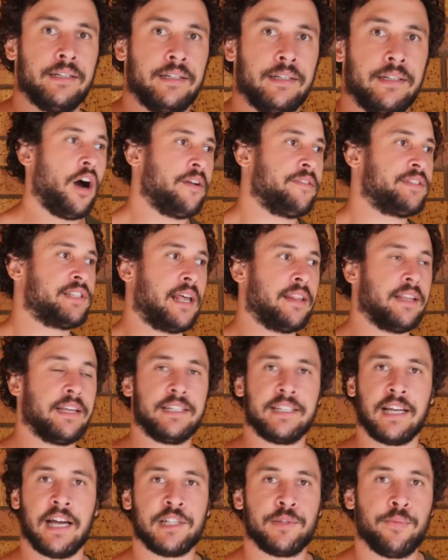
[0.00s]
And if something
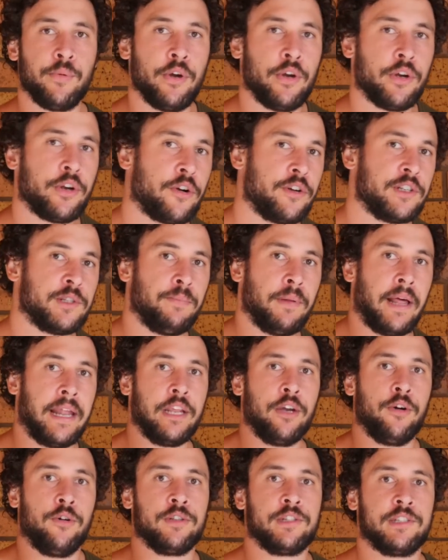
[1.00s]
does work or is
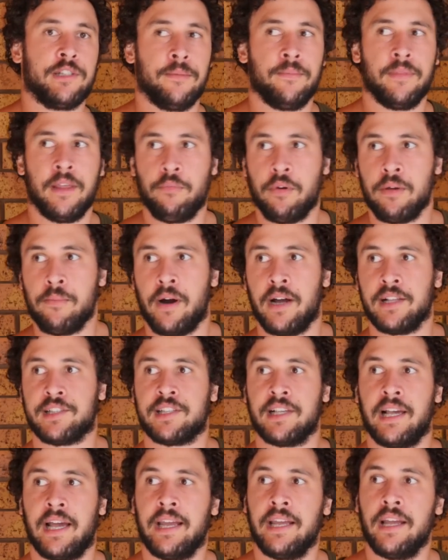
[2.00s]
bloody awesome, then we might
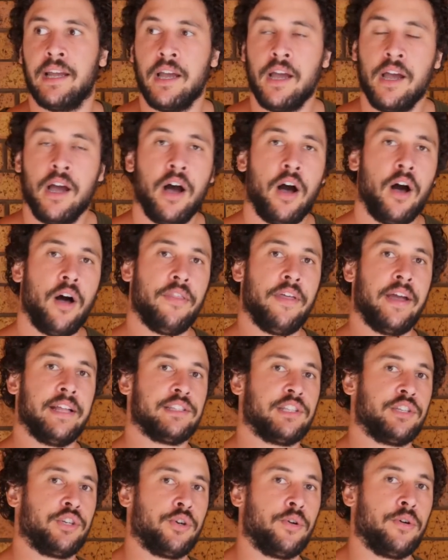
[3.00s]
say, oh,
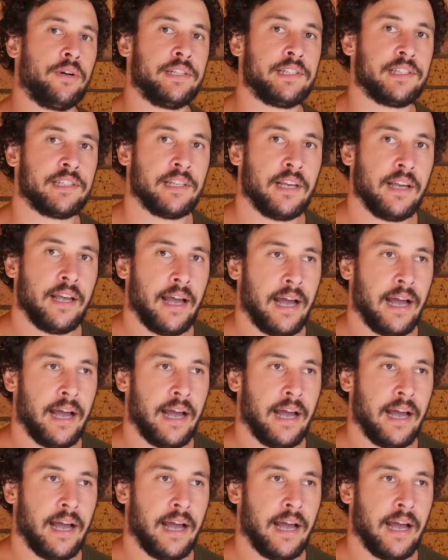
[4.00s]
that's choice.